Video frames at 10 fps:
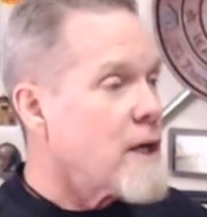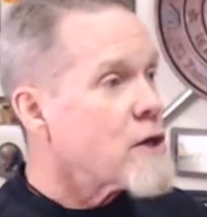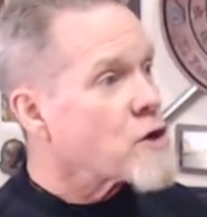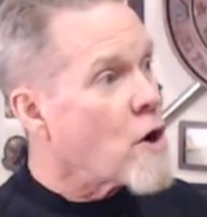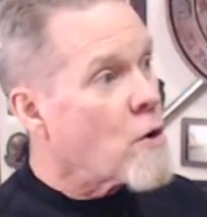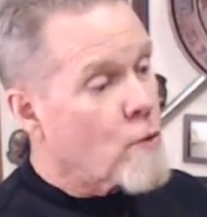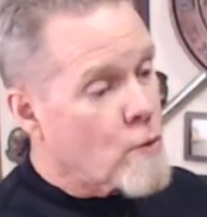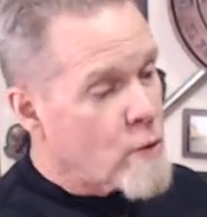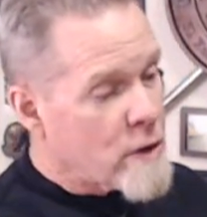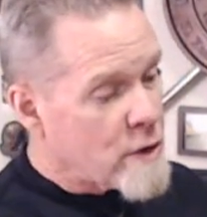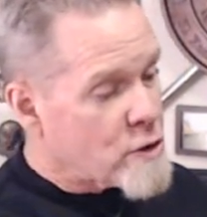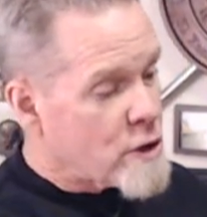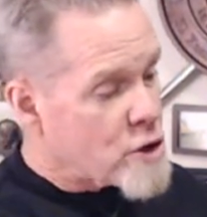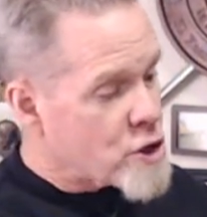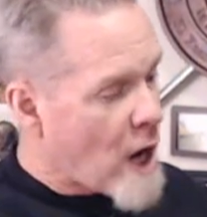So with
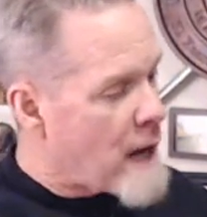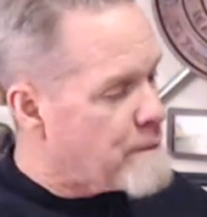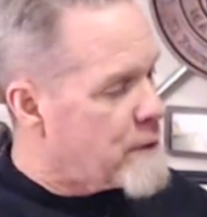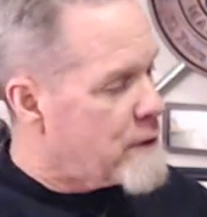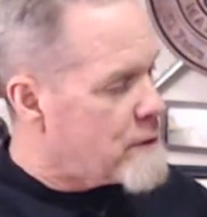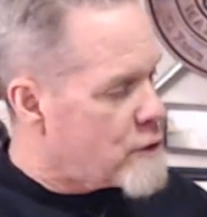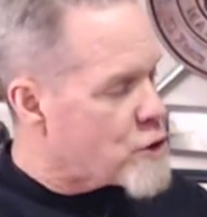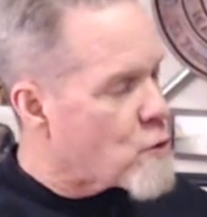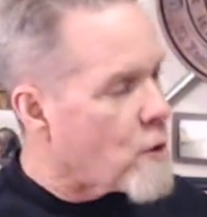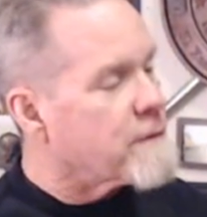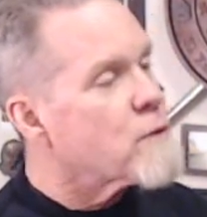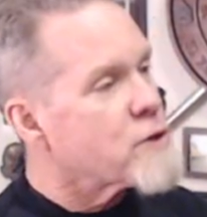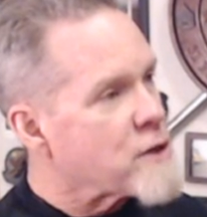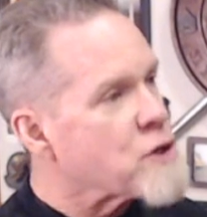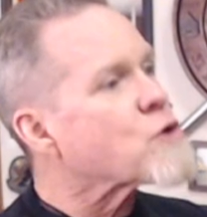the shop, the store, it was
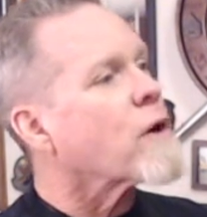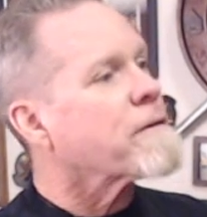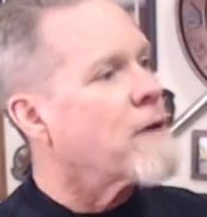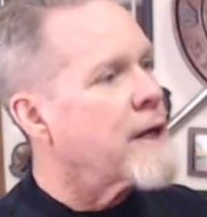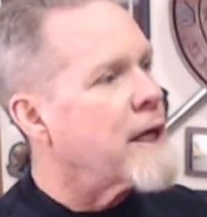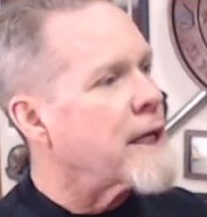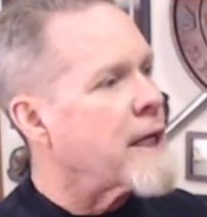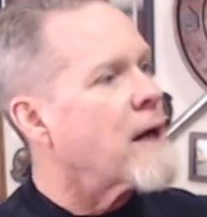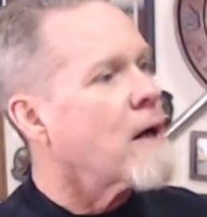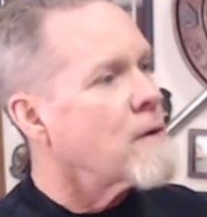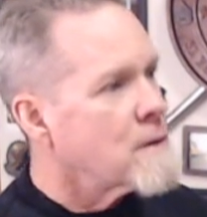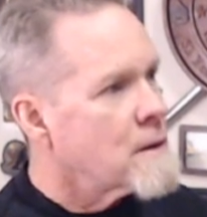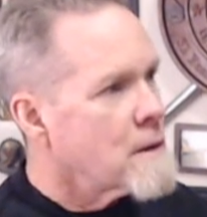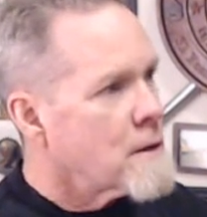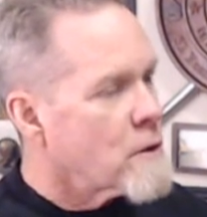a storefront in a ghetto
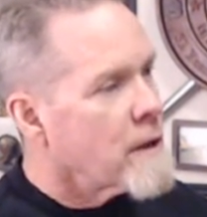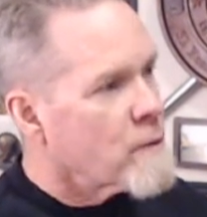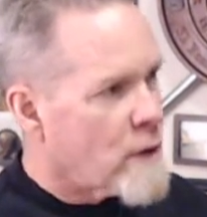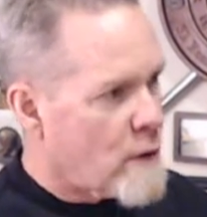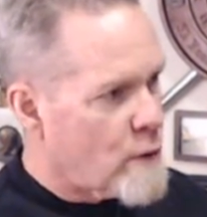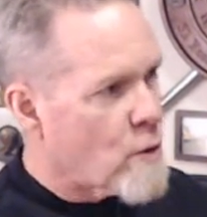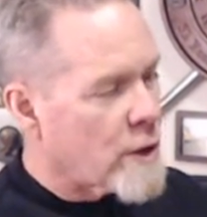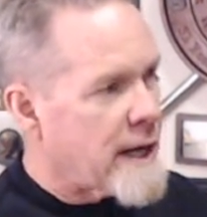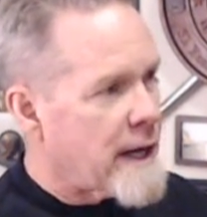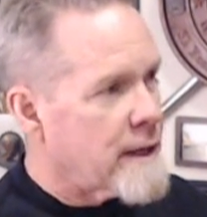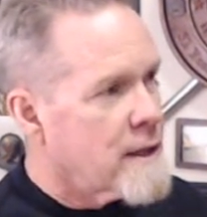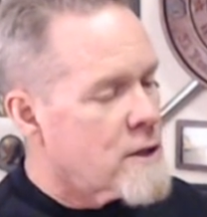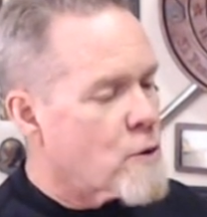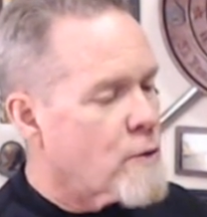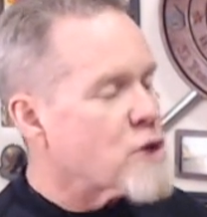that we worked at.
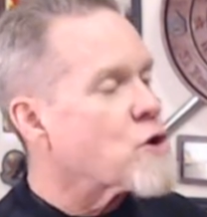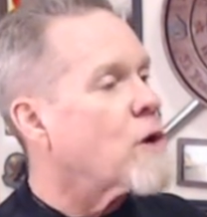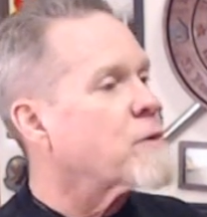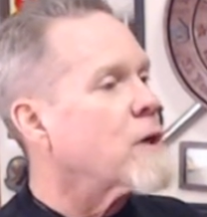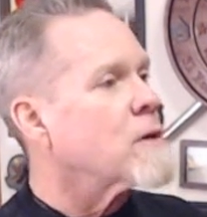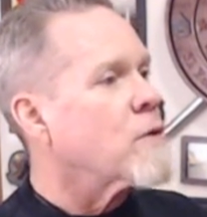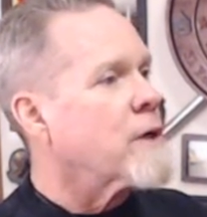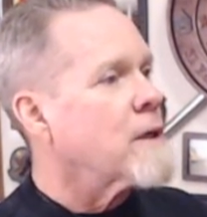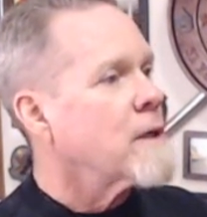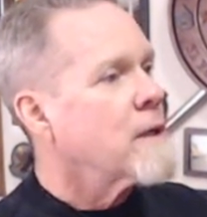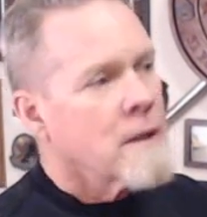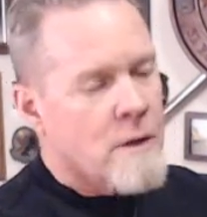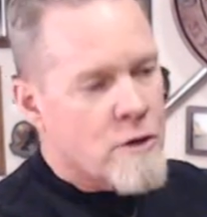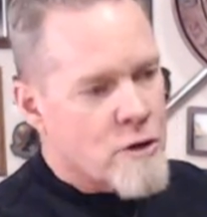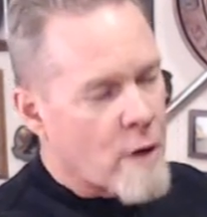So we'd show up there in the morning.
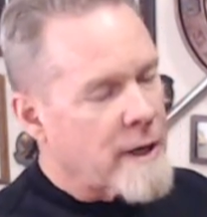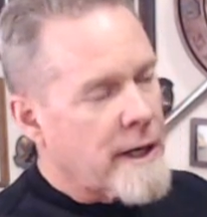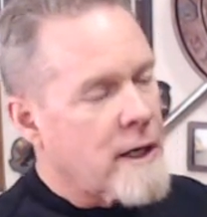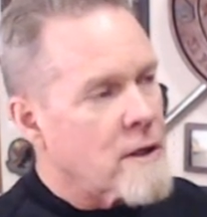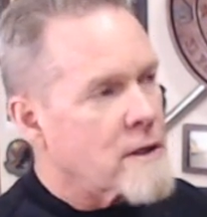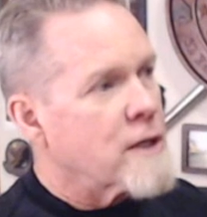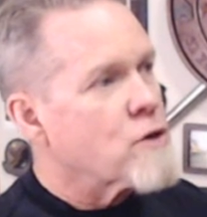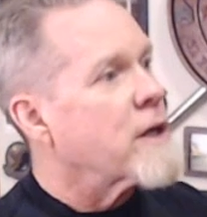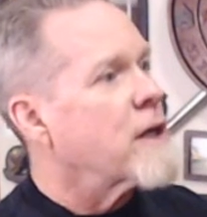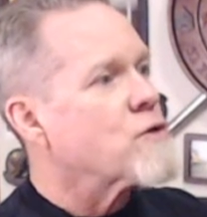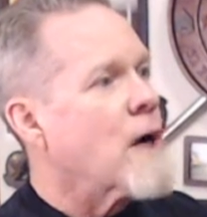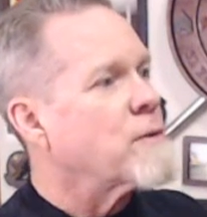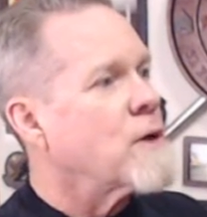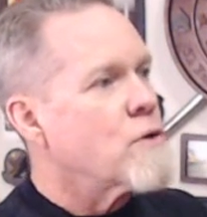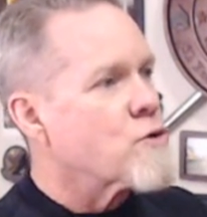There's nobody there. It looked like they
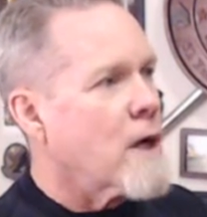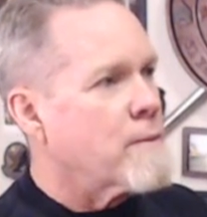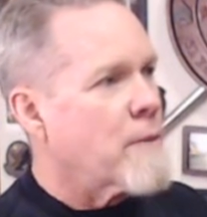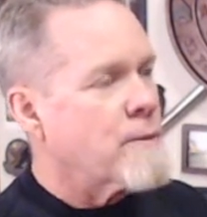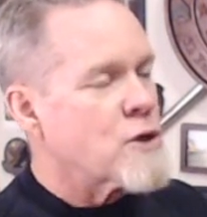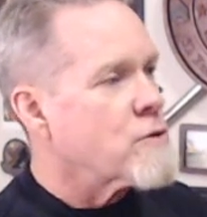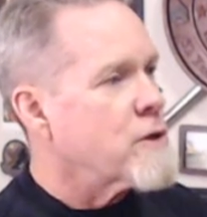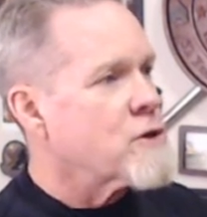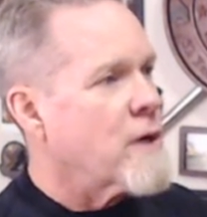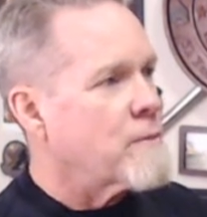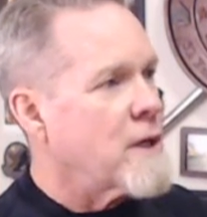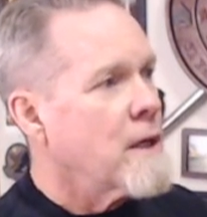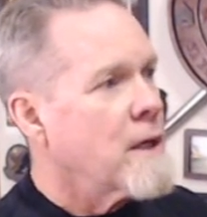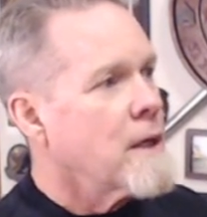dropped a neutron bomb. The streets are empty.